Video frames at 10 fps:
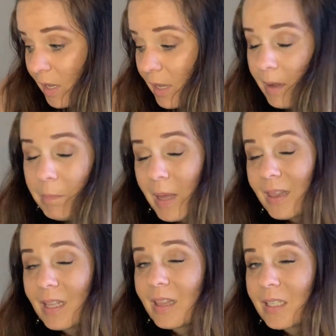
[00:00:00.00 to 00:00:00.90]
I
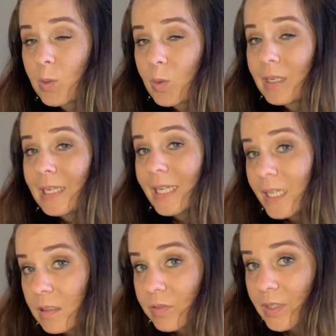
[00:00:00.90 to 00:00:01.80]
think that's all the
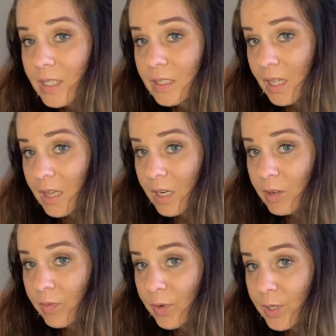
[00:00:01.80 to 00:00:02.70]
legal fees that they're
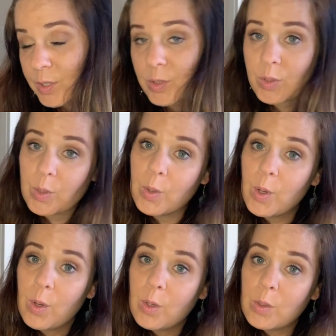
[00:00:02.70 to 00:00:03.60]
referring to. So
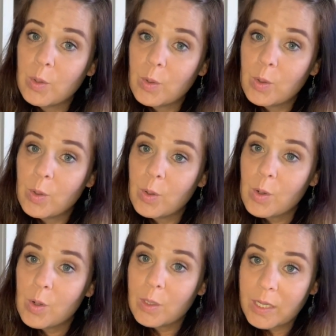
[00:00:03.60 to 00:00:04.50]
your
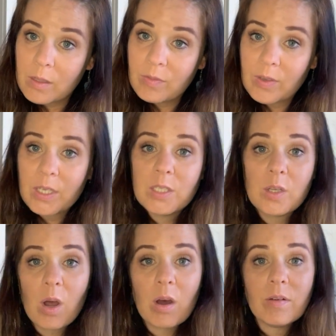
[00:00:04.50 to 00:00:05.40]
legal fees
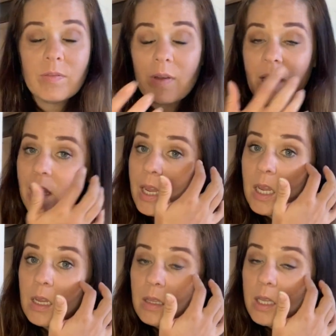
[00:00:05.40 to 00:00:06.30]
of
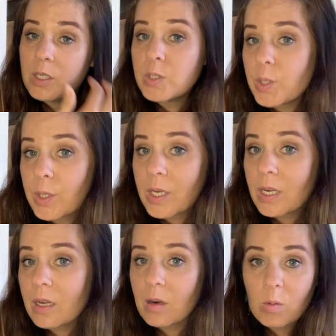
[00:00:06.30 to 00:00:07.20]
the
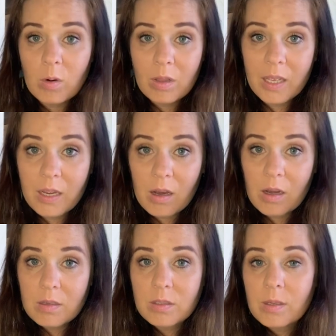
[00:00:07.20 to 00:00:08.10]
attorney and all of their
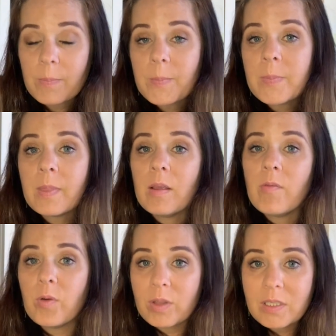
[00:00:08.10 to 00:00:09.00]
costs.
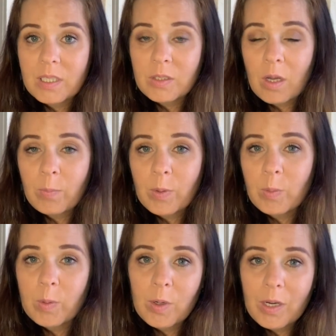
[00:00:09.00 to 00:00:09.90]
For this example,
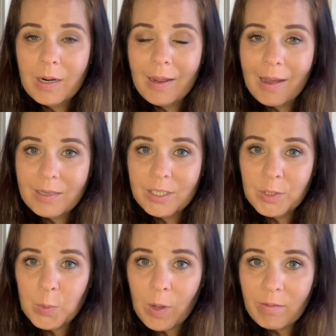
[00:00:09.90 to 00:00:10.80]
we're working on
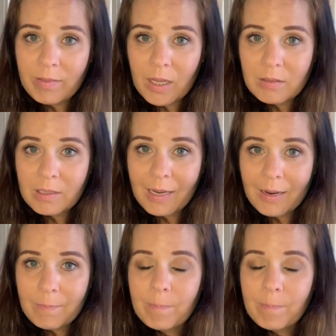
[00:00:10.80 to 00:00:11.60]
112,000 yen.